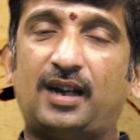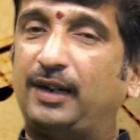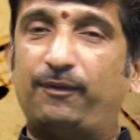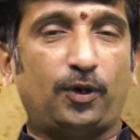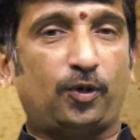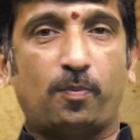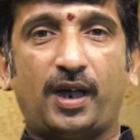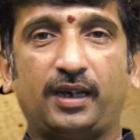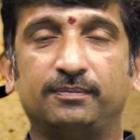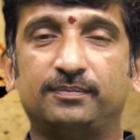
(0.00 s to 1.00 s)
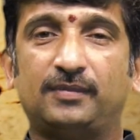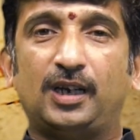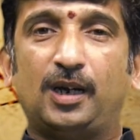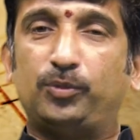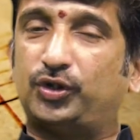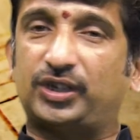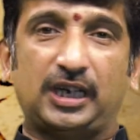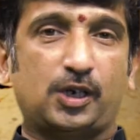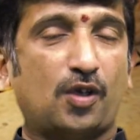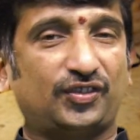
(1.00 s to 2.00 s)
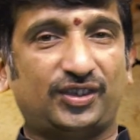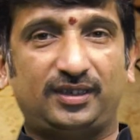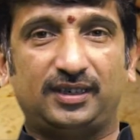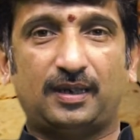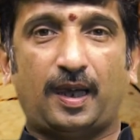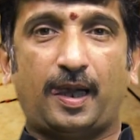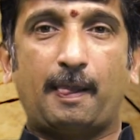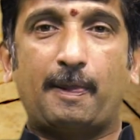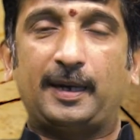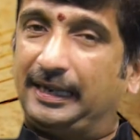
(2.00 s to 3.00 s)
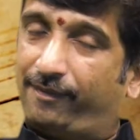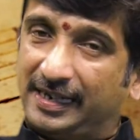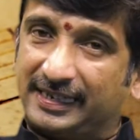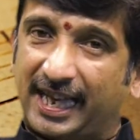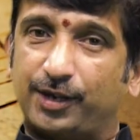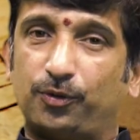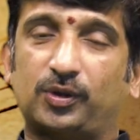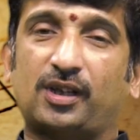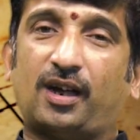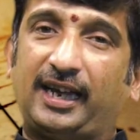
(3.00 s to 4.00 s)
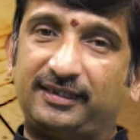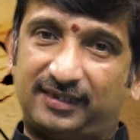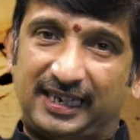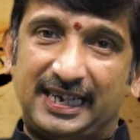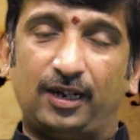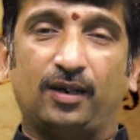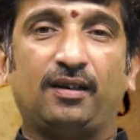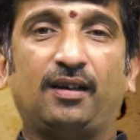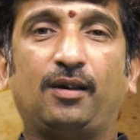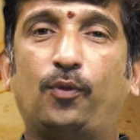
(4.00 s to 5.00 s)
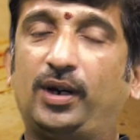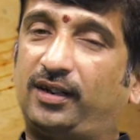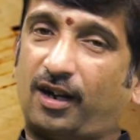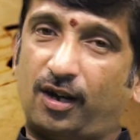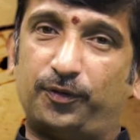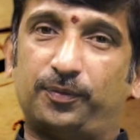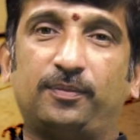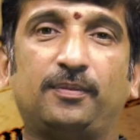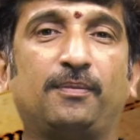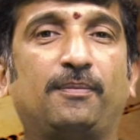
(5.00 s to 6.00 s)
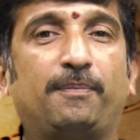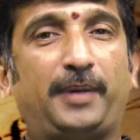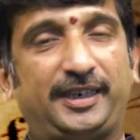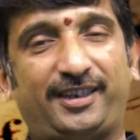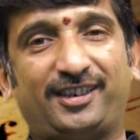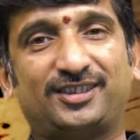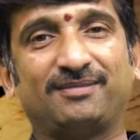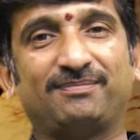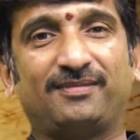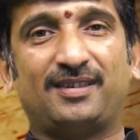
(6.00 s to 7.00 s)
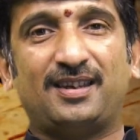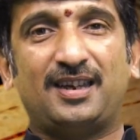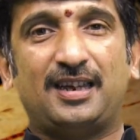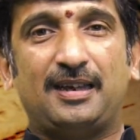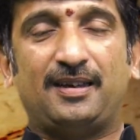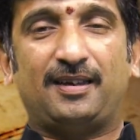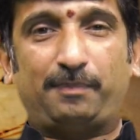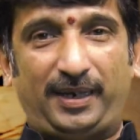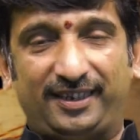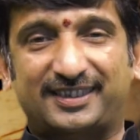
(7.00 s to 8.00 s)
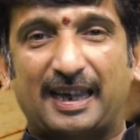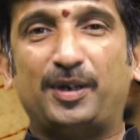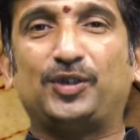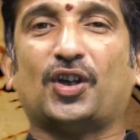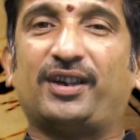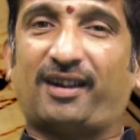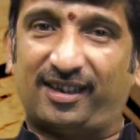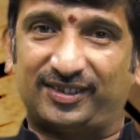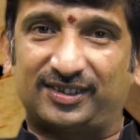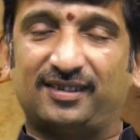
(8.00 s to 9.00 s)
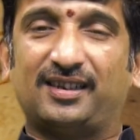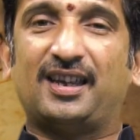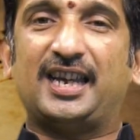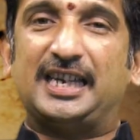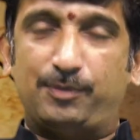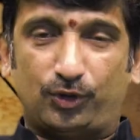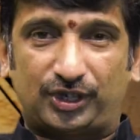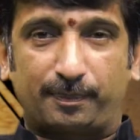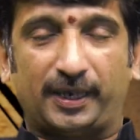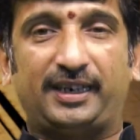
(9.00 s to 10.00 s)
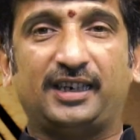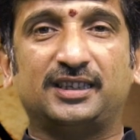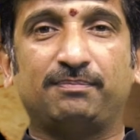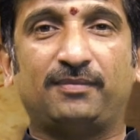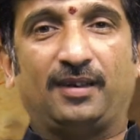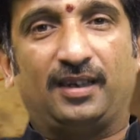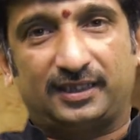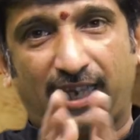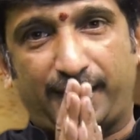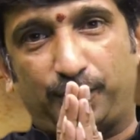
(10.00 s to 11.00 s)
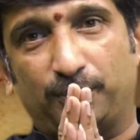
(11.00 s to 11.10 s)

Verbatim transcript: and followed by musical concert. It will take you to the ethereal world of meditation. Please come and join us in music meditation. Thank